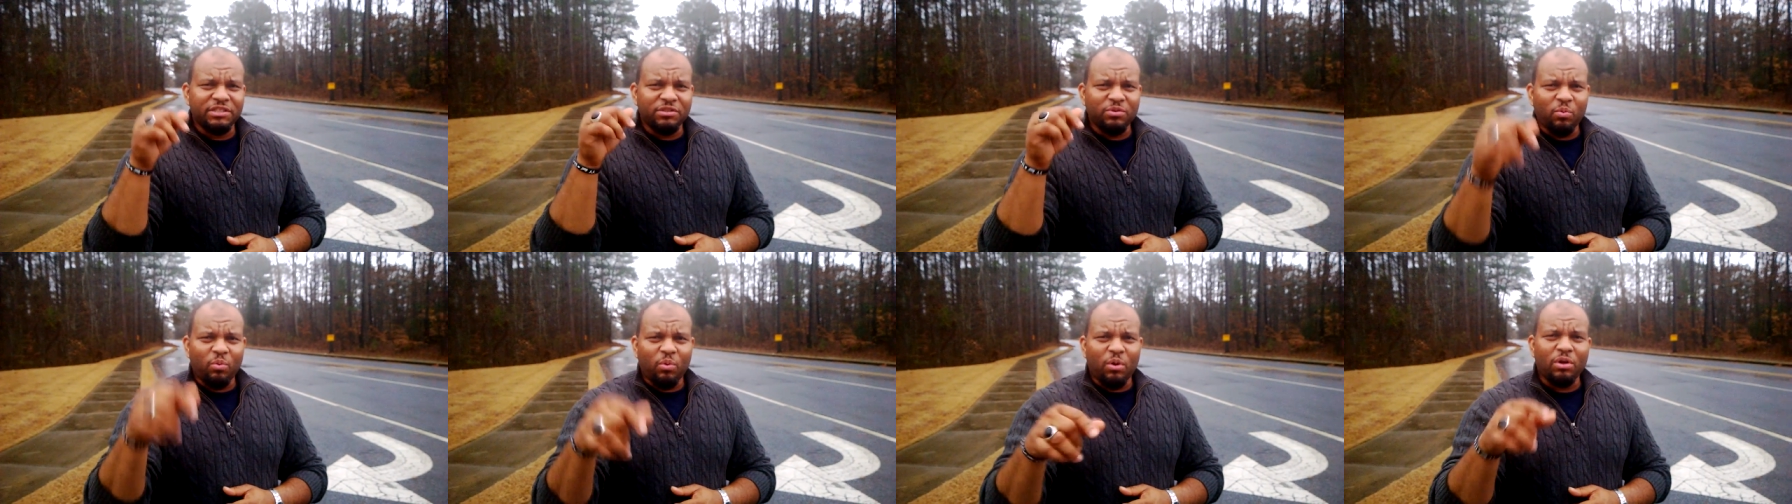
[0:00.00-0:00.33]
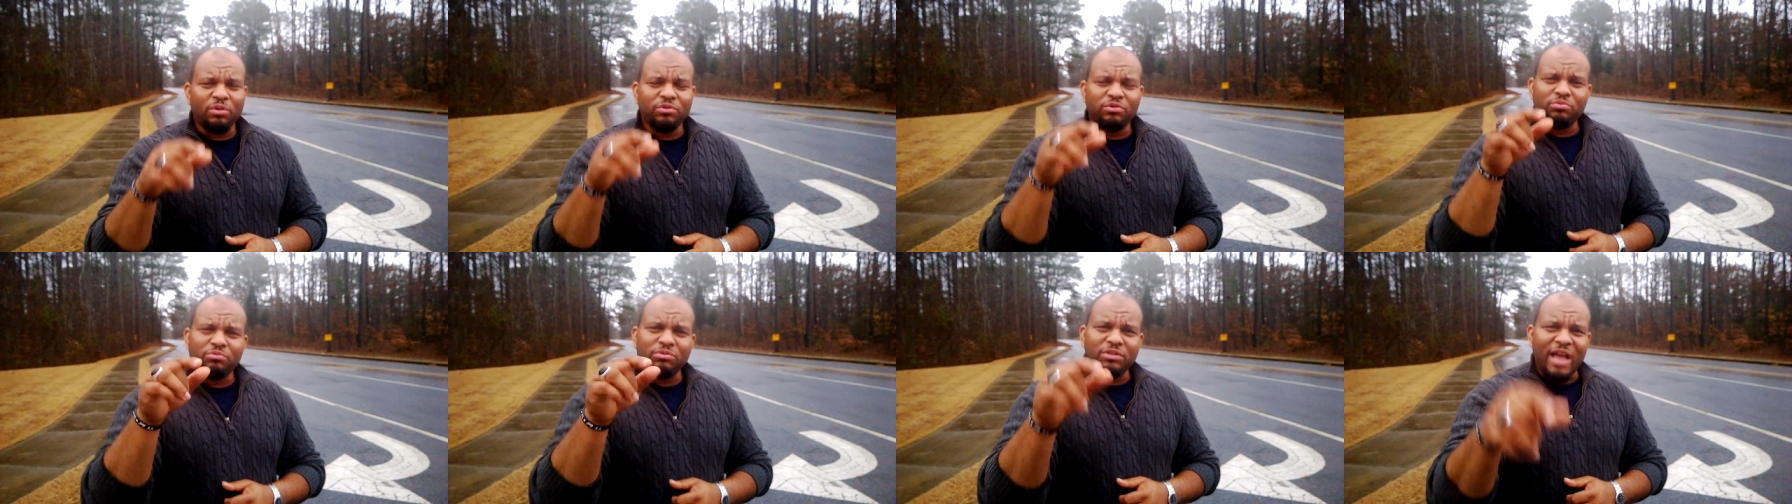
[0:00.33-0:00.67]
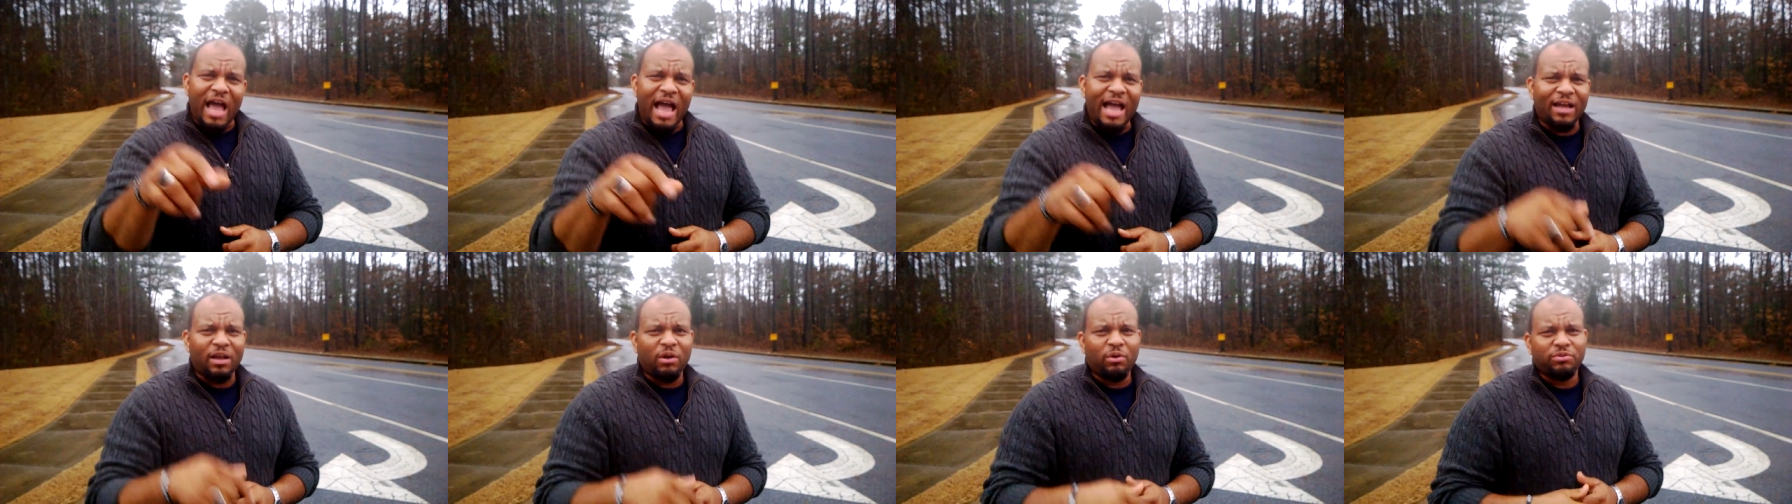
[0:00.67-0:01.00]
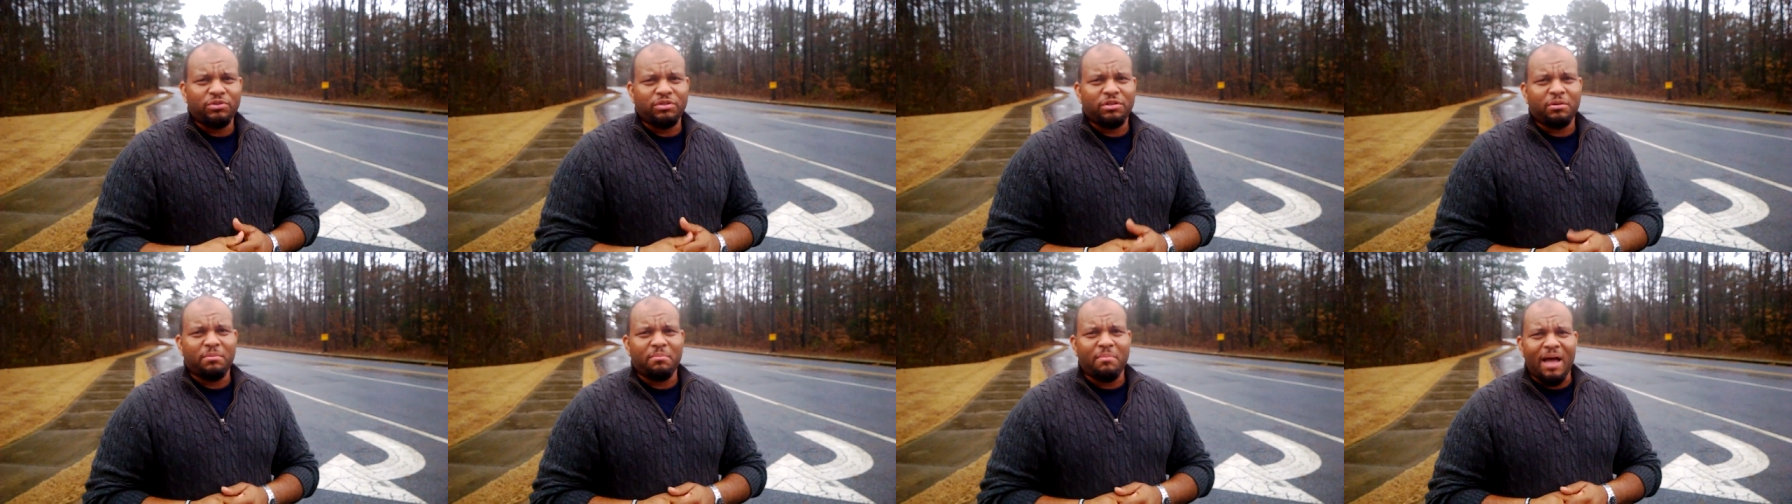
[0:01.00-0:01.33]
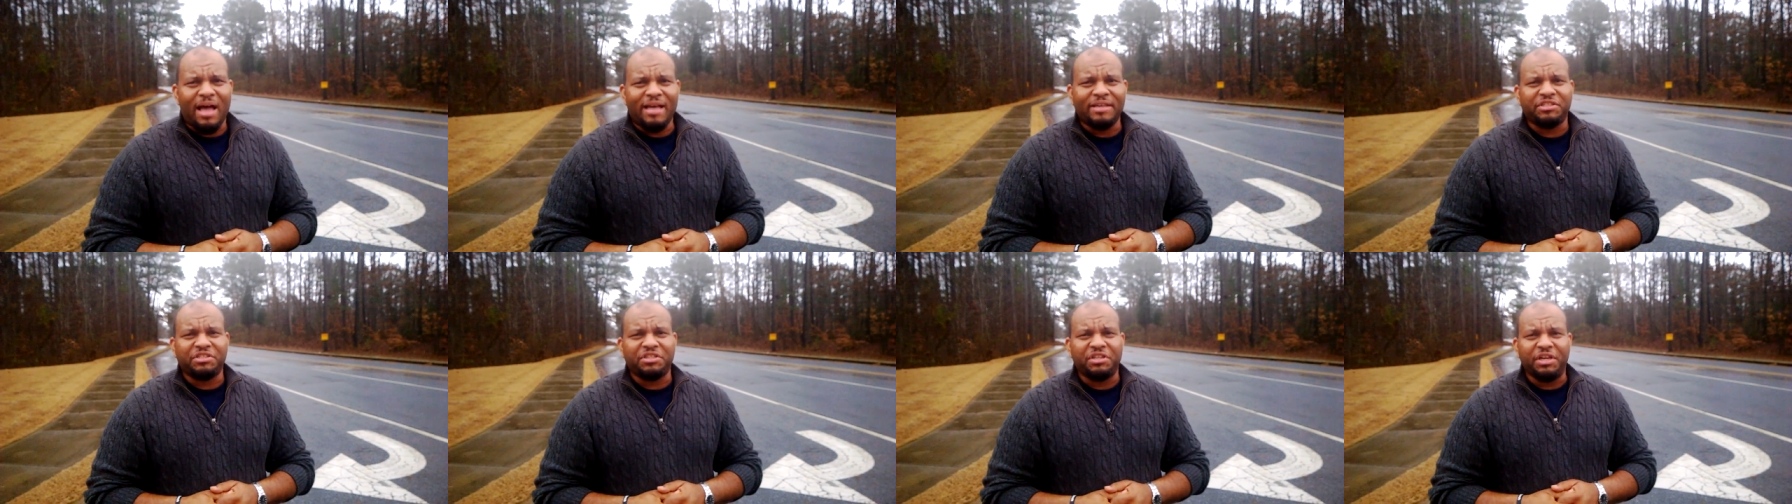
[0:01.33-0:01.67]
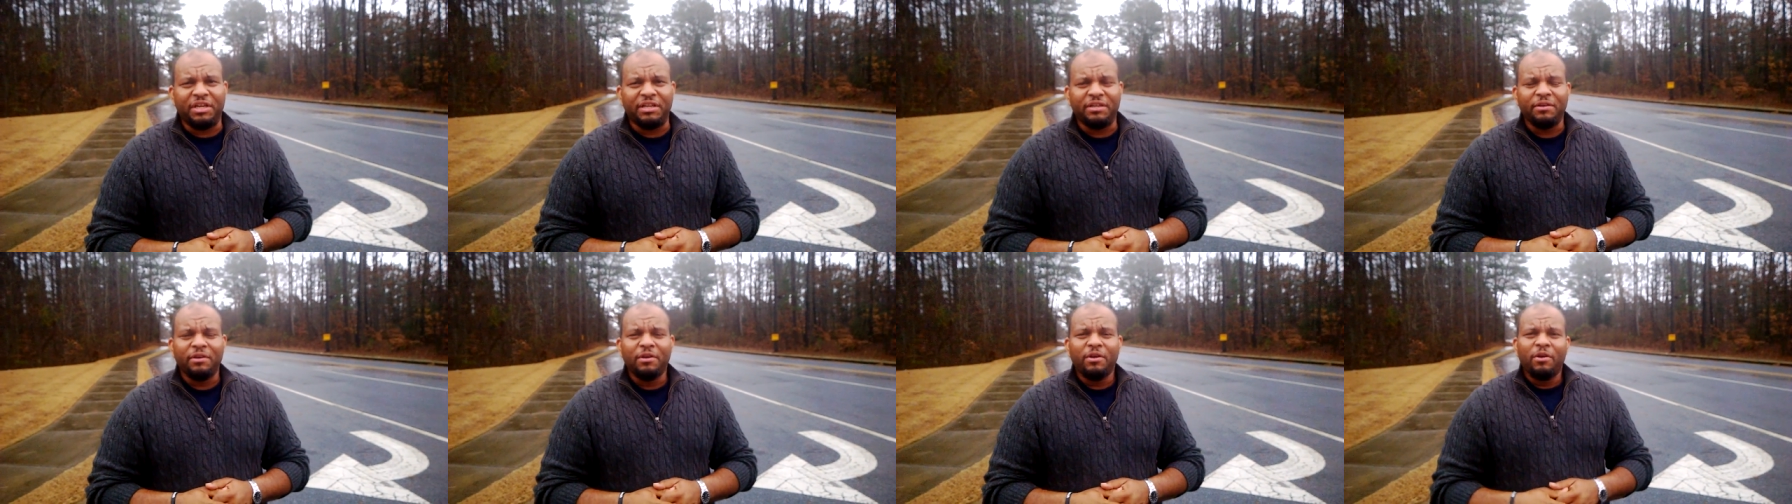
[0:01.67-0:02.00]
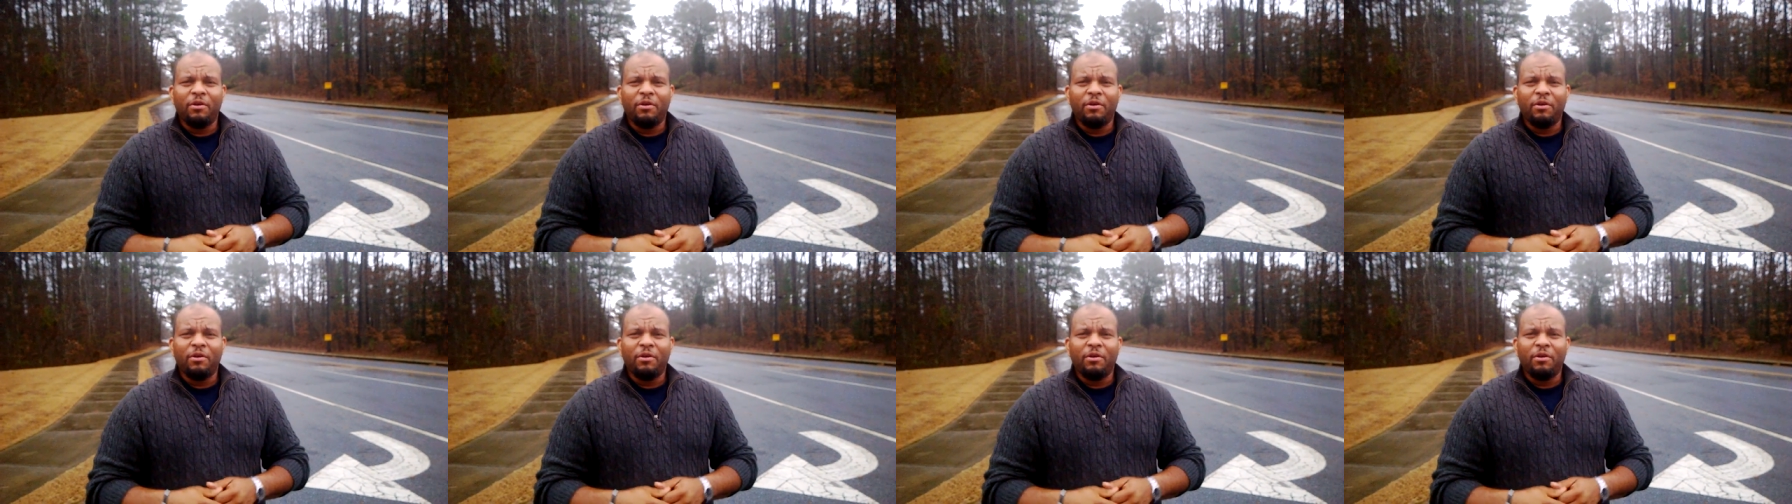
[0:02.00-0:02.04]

in the world do not go to the masjid.